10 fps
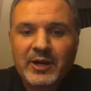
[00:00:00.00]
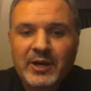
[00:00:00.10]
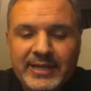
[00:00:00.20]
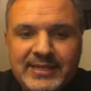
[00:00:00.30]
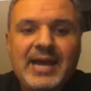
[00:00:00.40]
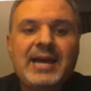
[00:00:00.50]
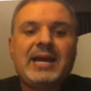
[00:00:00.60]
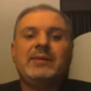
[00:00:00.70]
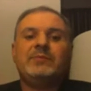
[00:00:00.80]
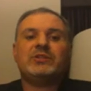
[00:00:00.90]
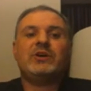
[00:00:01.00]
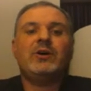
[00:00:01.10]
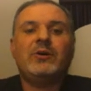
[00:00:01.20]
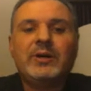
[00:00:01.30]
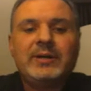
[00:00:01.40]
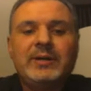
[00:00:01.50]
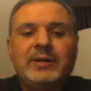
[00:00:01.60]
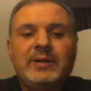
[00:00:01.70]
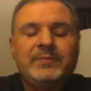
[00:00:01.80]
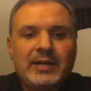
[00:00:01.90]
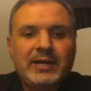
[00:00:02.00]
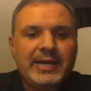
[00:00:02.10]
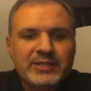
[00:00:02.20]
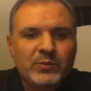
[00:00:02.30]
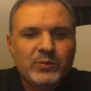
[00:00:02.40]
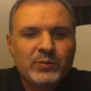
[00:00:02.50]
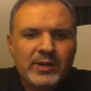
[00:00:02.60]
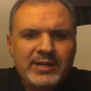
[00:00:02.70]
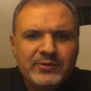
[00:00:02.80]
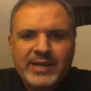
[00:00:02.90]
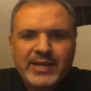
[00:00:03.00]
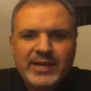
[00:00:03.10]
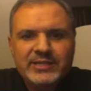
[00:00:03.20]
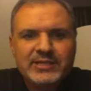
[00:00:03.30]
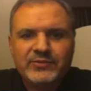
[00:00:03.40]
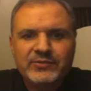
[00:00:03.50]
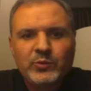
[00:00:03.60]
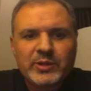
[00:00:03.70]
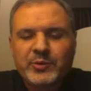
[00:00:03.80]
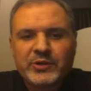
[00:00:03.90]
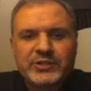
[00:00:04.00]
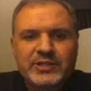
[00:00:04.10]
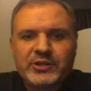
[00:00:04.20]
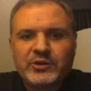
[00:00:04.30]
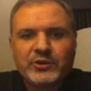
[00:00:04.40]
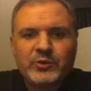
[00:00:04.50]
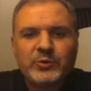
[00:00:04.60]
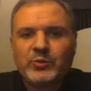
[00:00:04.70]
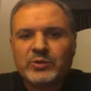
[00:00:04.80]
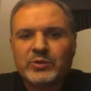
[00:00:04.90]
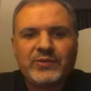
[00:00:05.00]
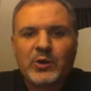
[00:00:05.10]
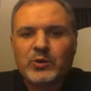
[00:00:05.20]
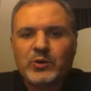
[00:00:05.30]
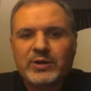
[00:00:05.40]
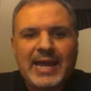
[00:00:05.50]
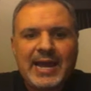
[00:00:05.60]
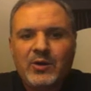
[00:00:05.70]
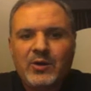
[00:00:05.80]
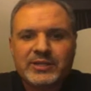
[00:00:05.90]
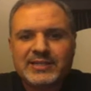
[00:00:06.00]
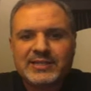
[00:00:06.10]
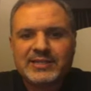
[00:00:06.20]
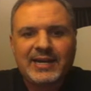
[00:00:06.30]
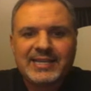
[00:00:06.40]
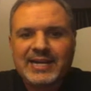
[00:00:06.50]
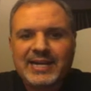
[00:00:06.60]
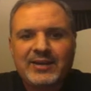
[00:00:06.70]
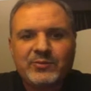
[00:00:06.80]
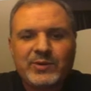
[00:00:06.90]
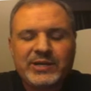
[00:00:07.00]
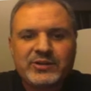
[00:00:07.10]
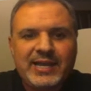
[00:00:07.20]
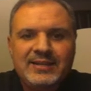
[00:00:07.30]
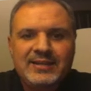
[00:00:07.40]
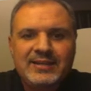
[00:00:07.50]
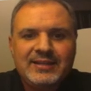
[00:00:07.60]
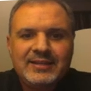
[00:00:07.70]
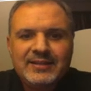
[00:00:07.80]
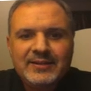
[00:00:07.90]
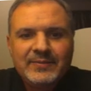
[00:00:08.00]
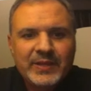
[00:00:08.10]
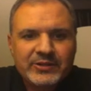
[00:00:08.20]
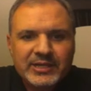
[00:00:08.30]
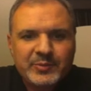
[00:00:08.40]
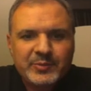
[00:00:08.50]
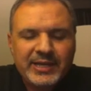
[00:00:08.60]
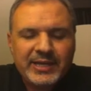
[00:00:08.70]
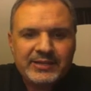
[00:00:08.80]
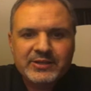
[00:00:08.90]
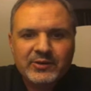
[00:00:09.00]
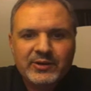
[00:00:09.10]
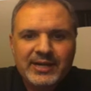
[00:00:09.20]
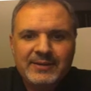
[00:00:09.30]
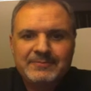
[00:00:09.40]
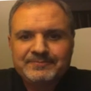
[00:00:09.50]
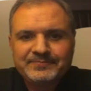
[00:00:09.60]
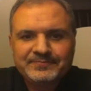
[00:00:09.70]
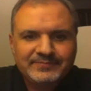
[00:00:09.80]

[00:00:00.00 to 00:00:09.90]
All right, time. So uh, I can see one hand raised. If you were the person in your group who was voted out or decided to get out, raise your hand. There's a couple of hands going up.